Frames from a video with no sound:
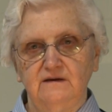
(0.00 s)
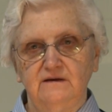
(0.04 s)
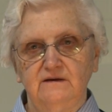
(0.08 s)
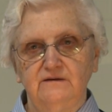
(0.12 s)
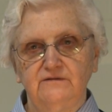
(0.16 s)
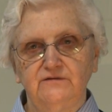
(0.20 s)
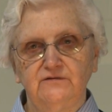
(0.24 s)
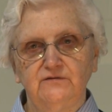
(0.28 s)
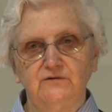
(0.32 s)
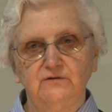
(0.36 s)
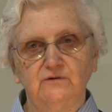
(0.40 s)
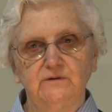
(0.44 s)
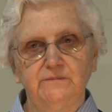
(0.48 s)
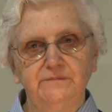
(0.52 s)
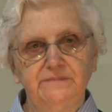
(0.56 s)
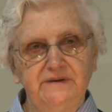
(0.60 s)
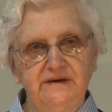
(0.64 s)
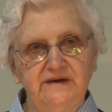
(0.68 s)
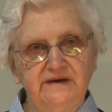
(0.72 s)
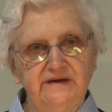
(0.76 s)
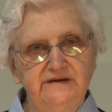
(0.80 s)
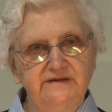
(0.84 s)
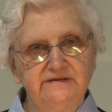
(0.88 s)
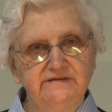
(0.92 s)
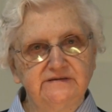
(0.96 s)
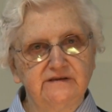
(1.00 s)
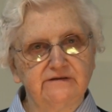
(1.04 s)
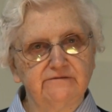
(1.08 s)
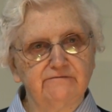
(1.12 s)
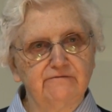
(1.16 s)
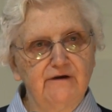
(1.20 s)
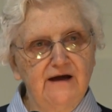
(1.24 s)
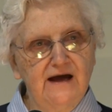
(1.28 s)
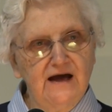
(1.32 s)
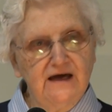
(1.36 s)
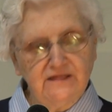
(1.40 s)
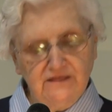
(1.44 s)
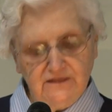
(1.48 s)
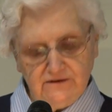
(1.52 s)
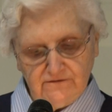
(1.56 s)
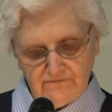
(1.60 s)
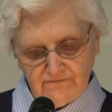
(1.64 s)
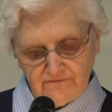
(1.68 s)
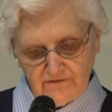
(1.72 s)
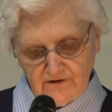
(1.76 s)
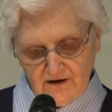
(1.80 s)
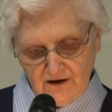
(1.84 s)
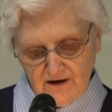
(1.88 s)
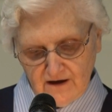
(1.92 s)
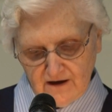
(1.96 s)
to appease the wrath
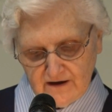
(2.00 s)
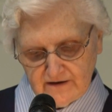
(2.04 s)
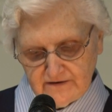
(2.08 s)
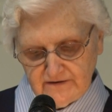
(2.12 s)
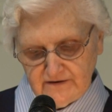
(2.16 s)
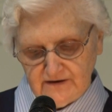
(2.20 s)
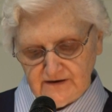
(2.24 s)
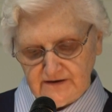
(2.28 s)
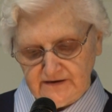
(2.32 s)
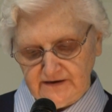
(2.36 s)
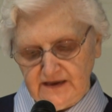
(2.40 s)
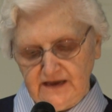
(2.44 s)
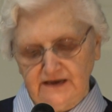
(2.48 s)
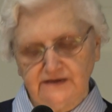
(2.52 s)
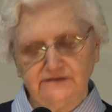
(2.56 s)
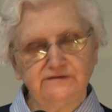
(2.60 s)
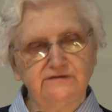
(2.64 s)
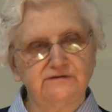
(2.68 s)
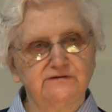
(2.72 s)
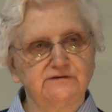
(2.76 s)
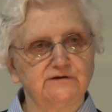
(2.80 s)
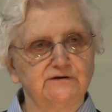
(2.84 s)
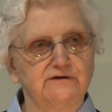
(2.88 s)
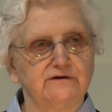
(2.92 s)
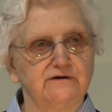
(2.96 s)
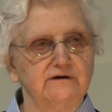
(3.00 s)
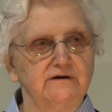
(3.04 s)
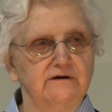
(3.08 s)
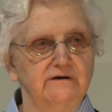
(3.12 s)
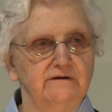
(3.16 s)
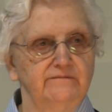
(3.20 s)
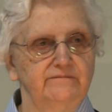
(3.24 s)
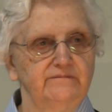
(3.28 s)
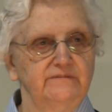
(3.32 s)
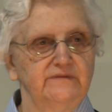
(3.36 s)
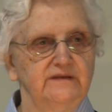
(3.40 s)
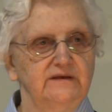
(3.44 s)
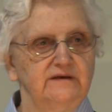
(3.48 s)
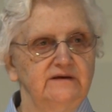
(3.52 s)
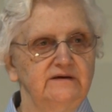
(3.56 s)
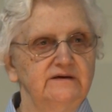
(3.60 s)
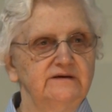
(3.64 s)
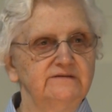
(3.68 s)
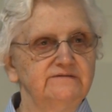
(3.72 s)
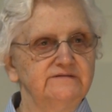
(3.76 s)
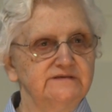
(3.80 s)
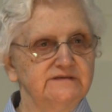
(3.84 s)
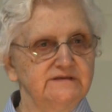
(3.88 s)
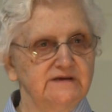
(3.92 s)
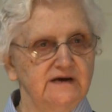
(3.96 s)
of God against her,
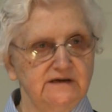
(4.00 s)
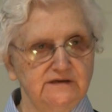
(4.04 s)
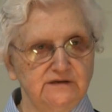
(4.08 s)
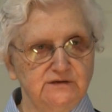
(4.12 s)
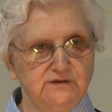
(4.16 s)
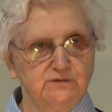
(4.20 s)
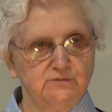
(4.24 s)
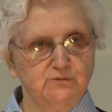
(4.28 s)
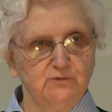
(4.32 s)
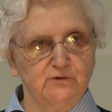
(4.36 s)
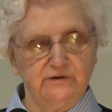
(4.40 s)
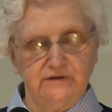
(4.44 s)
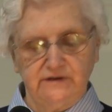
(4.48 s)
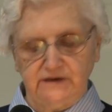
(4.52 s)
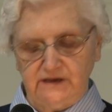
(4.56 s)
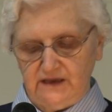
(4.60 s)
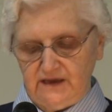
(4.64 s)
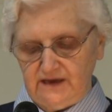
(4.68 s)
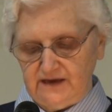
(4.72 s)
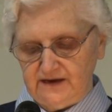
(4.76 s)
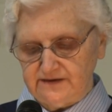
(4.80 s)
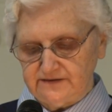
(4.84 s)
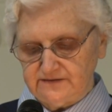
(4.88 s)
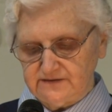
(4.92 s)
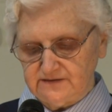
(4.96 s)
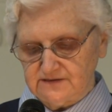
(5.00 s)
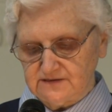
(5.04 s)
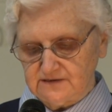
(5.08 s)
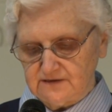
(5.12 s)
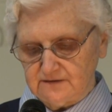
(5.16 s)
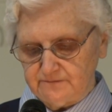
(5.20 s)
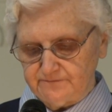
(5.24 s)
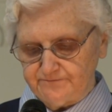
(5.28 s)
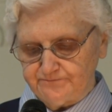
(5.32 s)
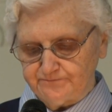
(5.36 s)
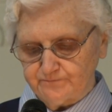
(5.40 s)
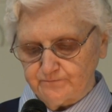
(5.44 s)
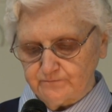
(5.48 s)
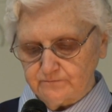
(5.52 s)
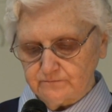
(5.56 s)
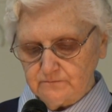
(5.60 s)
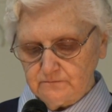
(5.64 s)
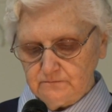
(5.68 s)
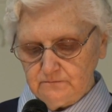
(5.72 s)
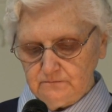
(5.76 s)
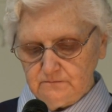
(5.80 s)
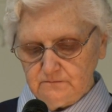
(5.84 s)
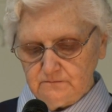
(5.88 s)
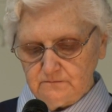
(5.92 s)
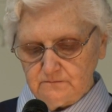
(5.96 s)
if such were the case.
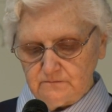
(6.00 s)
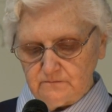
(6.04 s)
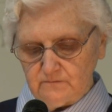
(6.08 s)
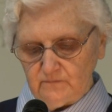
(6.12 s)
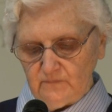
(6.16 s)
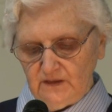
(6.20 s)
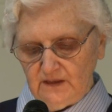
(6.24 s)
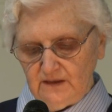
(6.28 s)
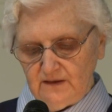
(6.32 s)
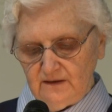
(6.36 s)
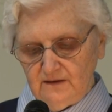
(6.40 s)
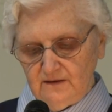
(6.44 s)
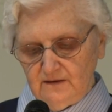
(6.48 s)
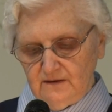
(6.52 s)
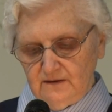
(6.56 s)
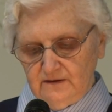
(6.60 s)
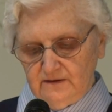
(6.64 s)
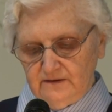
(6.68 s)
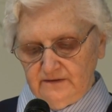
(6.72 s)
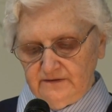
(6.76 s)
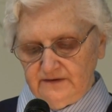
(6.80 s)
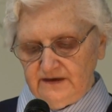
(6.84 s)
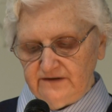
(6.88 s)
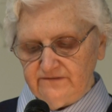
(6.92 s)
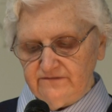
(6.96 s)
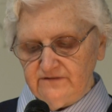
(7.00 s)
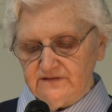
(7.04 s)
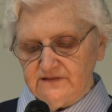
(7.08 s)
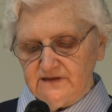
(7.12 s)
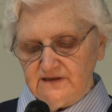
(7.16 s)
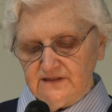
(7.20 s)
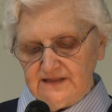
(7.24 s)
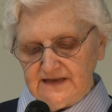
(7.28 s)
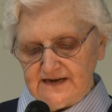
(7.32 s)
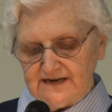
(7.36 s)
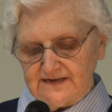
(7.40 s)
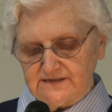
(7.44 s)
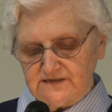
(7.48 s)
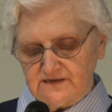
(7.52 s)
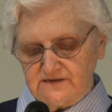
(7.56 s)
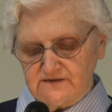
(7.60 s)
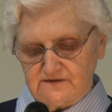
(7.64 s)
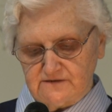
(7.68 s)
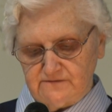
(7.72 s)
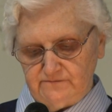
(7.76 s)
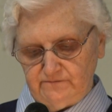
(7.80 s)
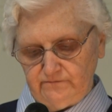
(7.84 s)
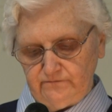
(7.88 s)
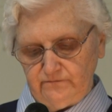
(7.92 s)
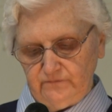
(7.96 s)

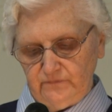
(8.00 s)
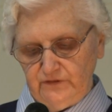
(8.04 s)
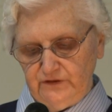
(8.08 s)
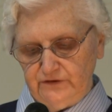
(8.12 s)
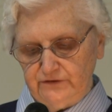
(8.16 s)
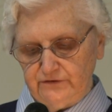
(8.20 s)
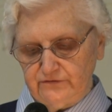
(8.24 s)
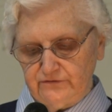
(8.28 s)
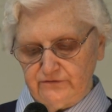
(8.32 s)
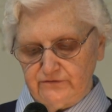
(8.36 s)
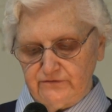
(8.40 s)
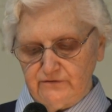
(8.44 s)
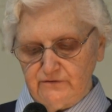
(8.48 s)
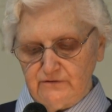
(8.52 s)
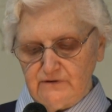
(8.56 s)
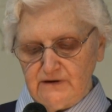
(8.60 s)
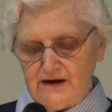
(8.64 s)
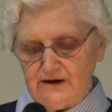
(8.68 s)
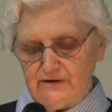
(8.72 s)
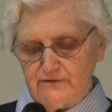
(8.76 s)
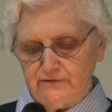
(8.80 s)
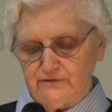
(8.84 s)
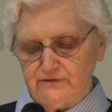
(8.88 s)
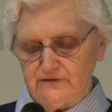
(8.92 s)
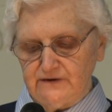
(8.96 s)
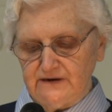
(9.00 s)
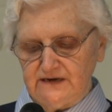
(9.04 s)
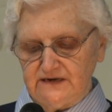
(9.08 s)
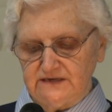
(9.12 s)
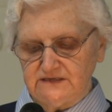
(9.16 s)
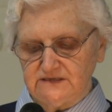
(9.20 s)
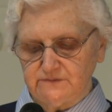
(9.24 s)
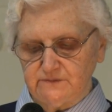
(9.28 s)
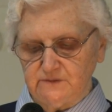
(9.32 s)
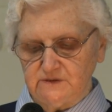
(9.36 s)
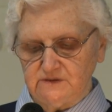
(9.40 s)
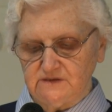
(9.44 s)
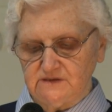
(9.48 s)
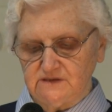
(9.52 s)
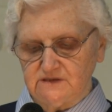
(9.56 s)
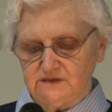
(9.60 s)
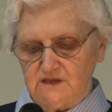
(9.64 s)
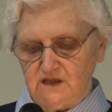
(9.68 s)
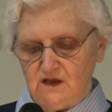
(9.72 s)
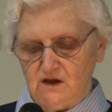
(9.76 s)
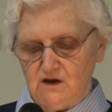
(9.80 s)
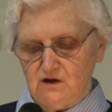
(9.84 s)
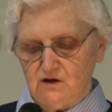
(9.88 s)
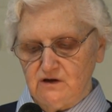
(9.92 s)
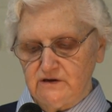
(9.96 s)
Nevertheless, throughout her husband's
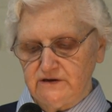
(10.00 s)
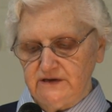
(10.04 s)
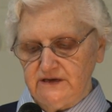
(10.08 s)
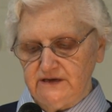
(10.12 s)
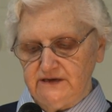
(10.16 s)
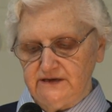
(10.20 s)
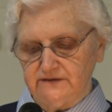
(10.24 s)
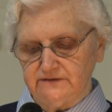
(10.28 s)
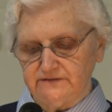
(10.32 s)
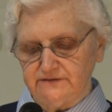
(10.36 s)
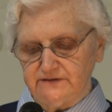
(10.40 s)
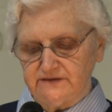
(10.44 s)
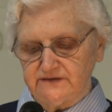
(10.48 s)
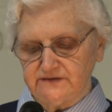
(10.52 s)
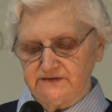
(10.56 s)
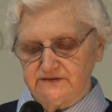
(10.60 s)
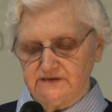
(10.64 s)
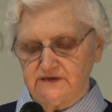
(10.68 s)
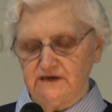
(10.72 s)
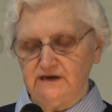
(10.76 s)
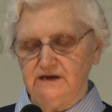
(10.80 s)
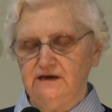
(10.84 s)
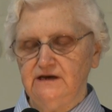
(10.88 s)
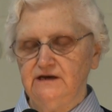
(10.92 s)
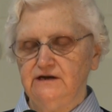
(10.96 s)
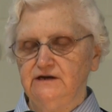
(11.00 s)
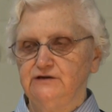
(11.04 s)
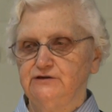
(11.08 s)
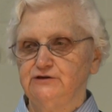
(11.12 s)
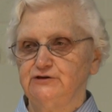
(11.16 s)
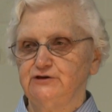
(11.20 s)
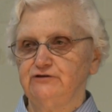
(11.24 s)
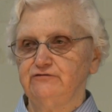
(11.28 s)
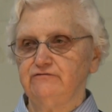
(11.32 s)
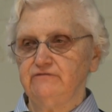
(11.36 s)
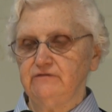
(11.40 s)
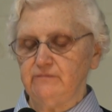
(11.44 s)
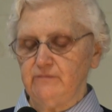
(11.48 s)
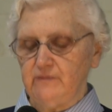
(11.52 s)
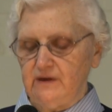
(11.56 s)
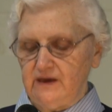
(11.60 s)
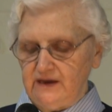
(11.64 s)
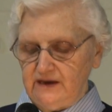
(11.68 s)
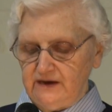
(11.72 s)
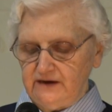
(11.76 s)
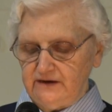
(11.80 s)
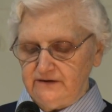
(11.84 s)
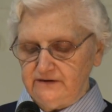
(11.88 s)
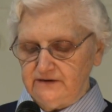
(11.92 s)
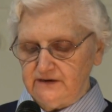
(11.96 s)
long illness, she
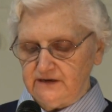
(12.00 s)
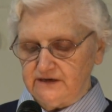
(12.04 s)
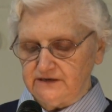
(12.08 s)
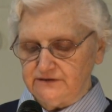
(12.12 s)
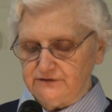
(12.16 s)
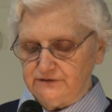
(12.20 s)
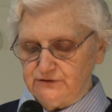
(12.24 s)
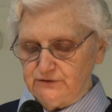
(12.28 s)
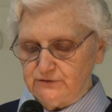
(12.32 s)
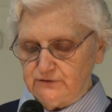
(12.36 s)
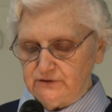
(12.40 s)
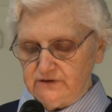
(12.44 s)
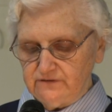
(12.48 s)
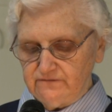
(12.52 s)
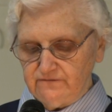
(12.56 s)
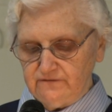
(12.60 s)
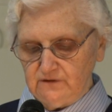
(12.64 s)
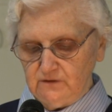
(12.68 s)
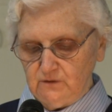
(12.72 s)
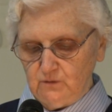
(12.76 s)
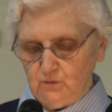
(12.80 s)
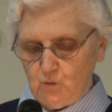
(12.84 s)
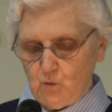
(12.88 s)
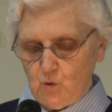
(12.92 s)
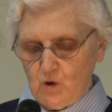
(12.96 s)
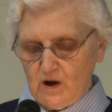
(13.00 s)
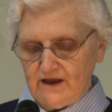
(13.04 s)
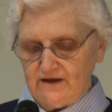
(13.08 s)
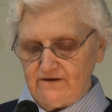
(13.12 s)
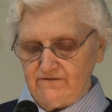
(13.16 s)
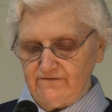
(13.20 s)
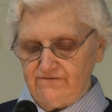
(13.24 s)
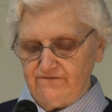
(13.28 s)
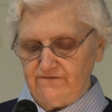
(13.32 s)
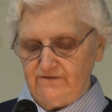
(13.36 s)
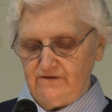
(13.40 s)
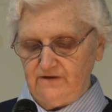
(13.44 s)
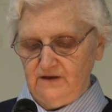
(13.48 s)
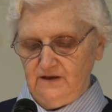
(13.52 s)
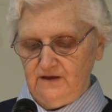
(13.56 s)
remained a dutiful wife,